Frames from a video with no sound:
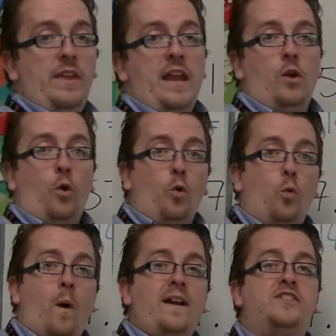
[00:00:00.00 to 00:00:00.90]
then
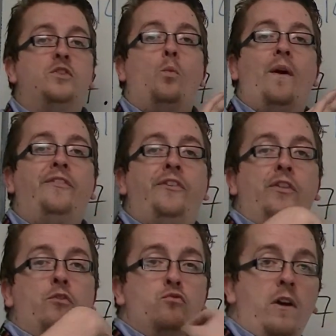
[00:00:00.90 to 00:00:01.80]
always the one to
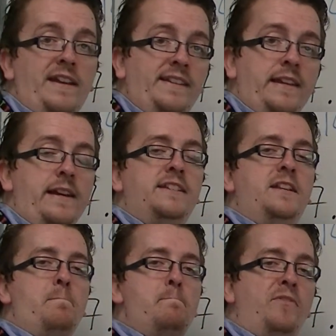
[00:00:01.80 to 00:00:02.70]
the right,
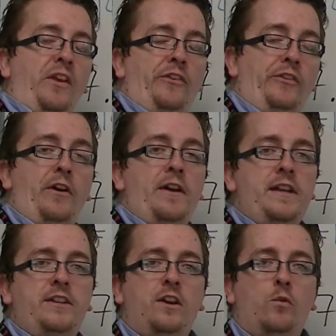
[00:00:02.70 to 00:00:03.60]
to
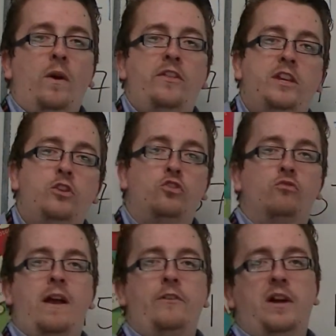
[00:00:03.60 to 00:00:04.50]
decide whether you should
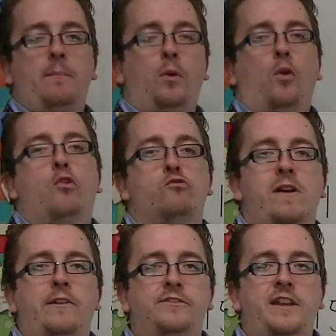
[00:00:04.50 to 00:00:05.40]
round up or
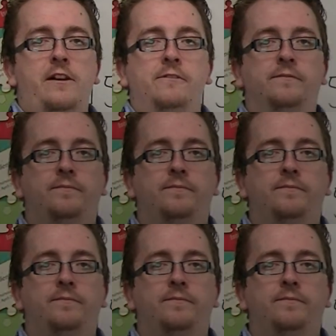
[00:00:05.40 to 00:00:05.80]
round down.